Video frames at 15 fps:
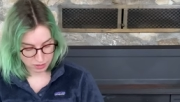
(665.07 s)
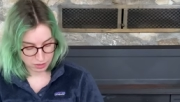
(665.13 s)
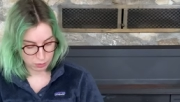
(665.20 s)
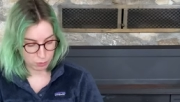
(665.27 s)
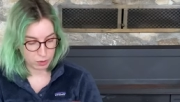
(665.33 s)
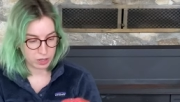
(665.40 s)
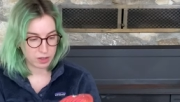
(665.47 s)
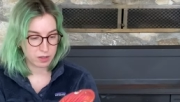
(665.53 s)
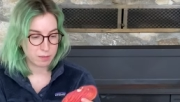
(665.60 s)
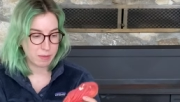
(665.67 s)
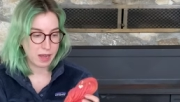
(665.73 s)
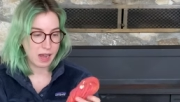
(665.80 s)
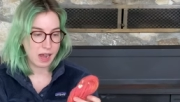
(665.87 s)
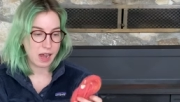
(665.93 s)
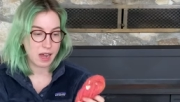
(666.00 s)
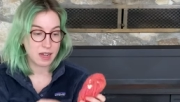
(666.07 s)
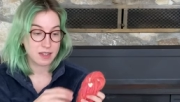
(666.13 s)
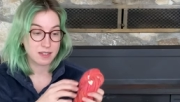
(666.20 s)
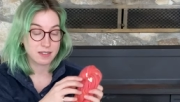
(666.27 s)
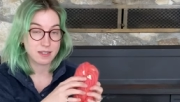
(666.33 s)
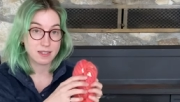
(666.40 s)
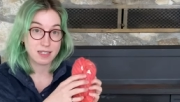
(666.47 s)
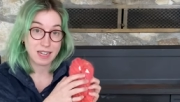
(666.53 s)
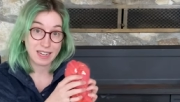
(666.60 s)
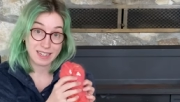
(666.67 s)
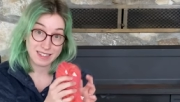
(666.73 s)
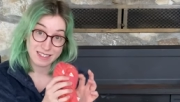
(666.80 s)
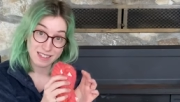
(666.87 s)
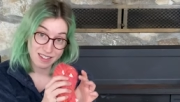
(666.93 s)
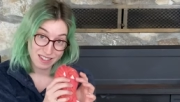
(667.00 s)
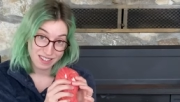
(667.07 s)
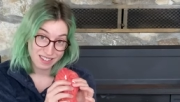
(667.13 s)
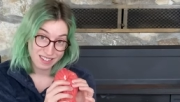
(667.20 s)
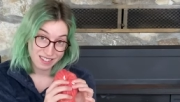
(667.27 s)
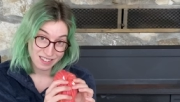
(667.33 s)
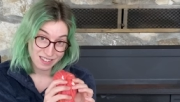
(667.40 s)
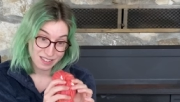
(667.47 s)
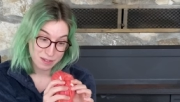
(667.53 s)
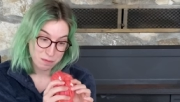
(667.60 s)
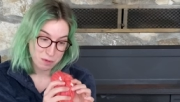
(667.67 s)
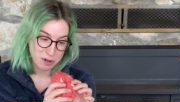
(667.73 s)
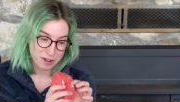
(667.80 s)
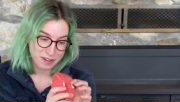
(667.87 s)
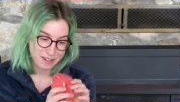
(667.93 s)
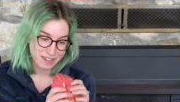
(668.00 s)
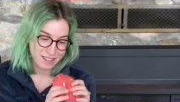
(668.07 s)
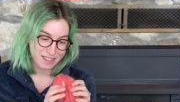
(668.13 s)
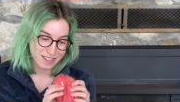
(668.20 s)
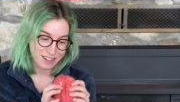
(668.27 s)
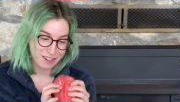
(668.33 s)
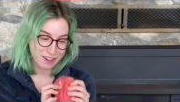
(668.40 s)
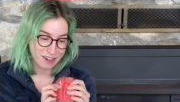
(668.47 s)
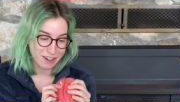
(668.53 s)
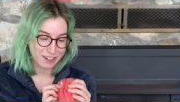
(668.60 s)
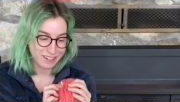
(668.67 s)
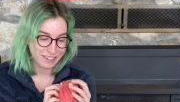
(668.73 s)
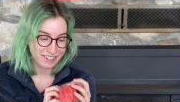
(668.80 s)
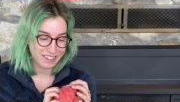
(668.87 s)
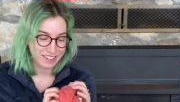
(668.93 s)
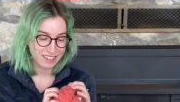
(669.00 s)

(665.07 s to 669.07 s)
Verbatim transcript: one of them has daisies put into the yarn.